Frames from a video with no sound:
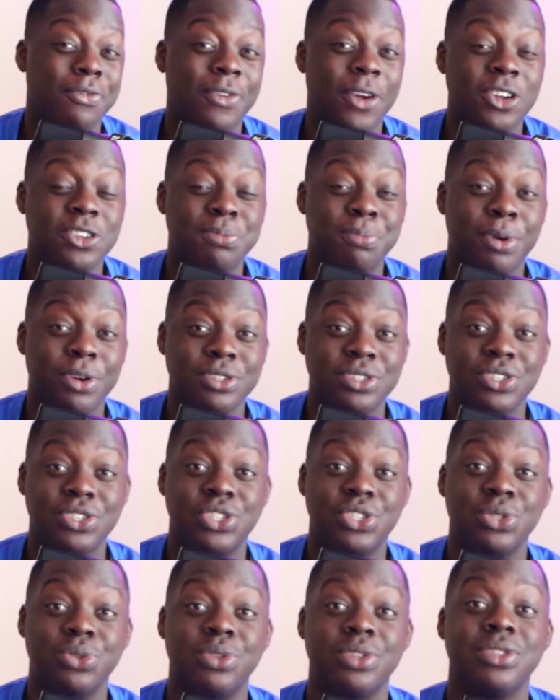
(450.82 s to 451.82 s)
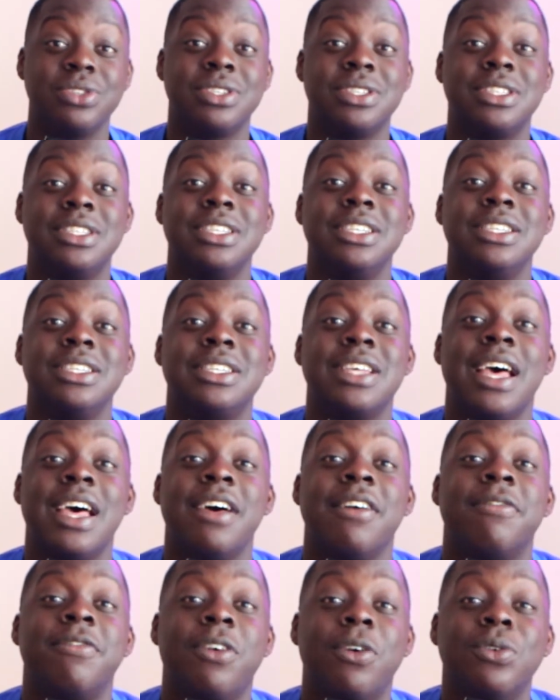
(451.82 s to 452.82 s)
first-person shooters, these
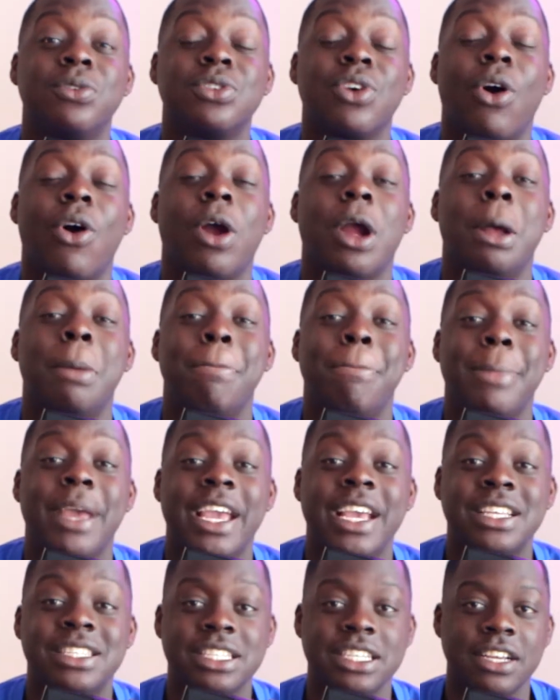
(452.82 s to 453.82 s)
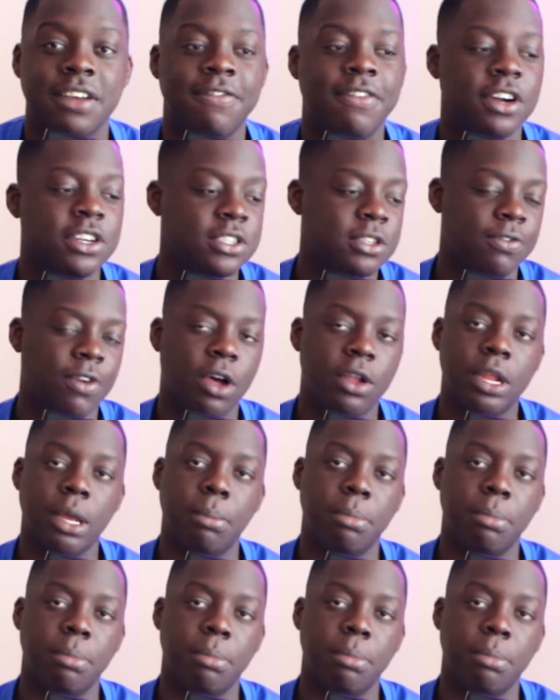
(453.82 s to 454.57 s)
headphones are amazing. First of all, they're